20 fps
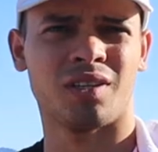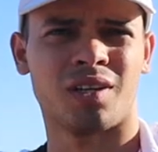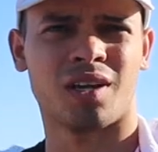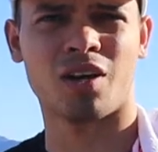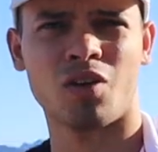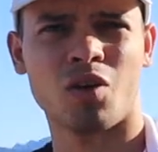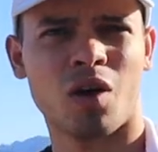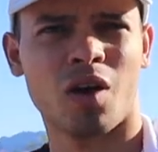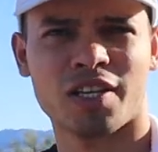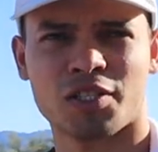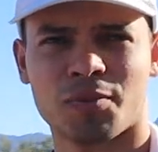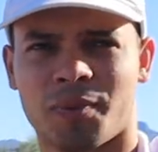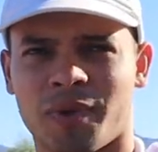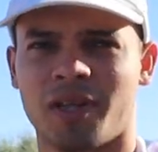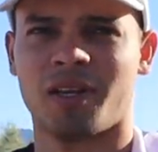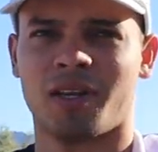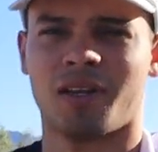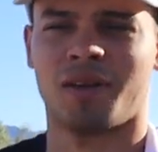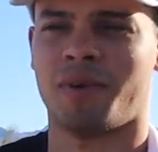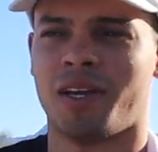I don't know how to
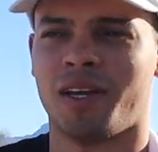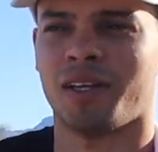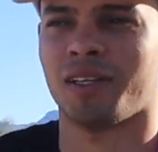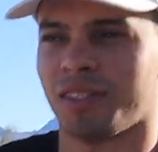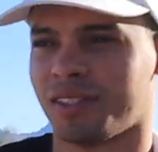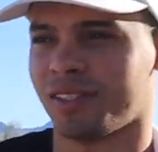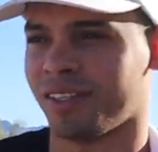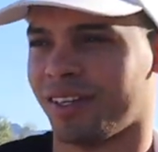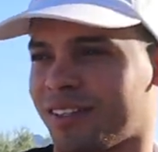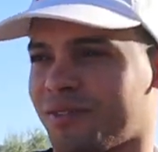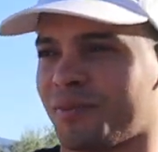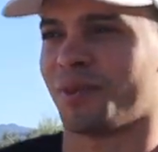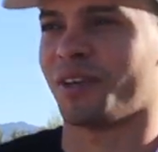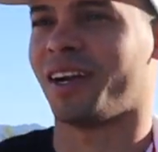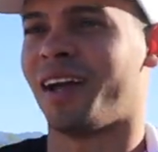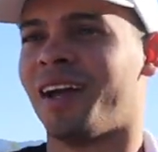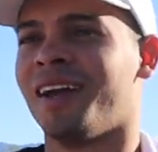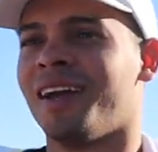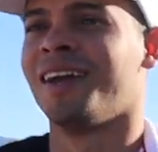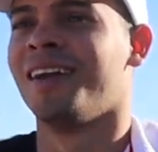explain that. My English sucks,
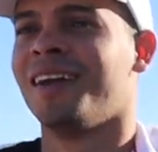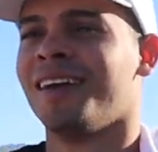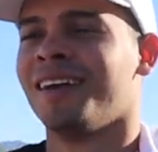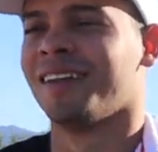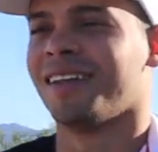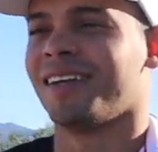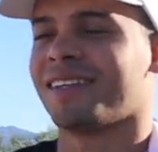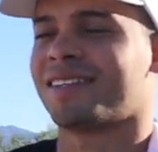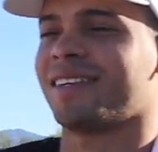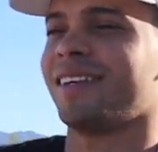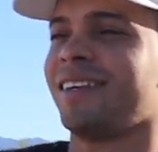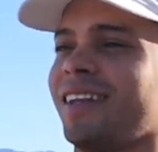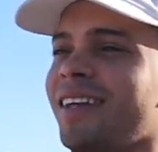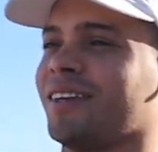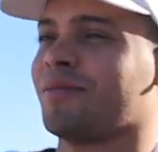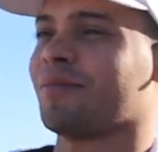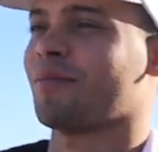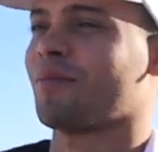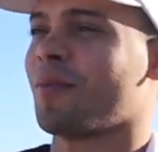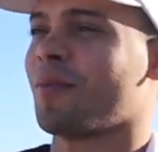right? Let's say like